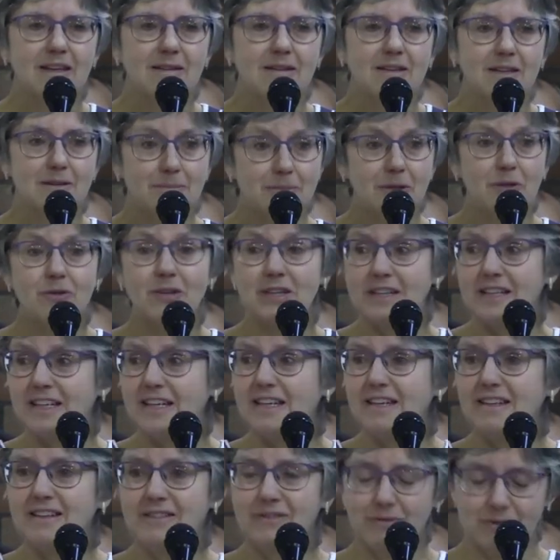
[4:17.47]
community,
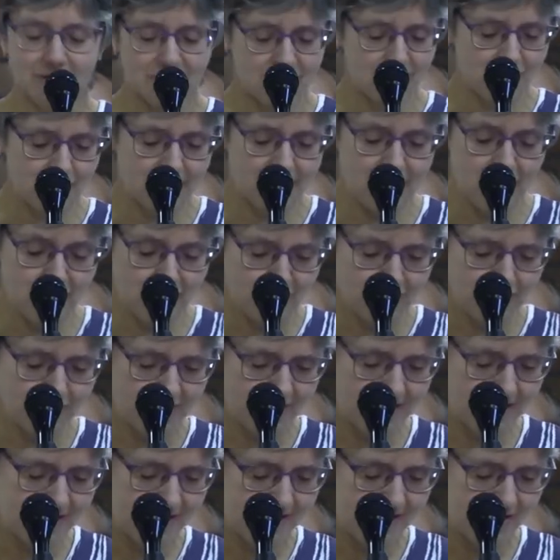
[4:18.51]
which we know
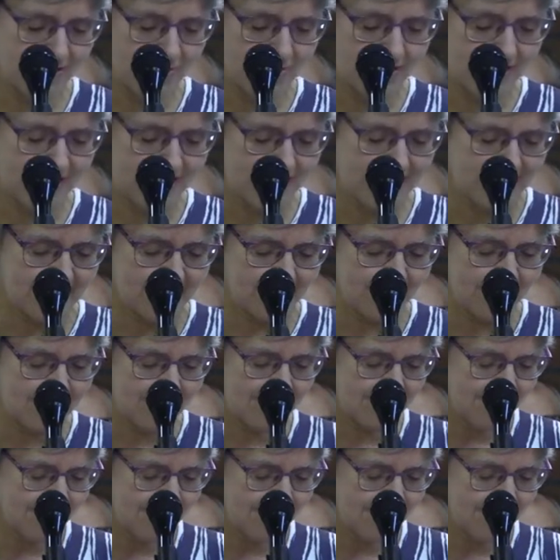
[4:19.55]
is Owen Sound.